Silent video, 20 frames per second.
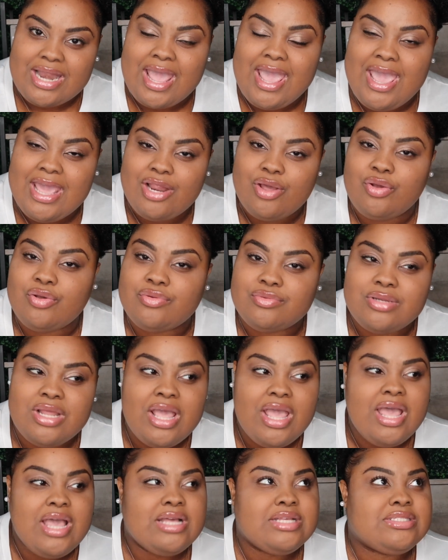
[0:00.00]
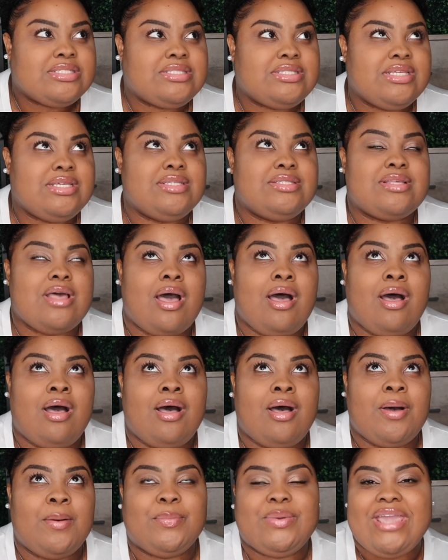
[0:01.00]
and I had on these
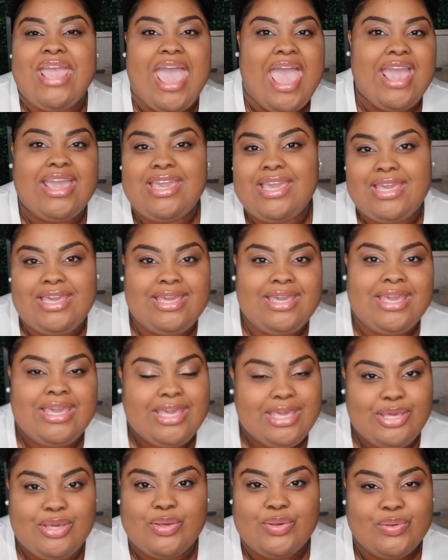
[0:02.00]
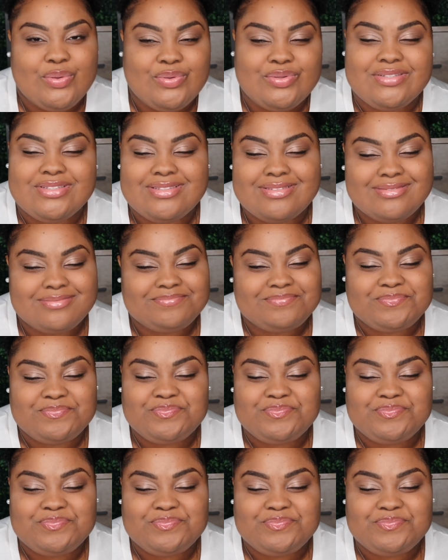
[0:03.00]
um khaki heels,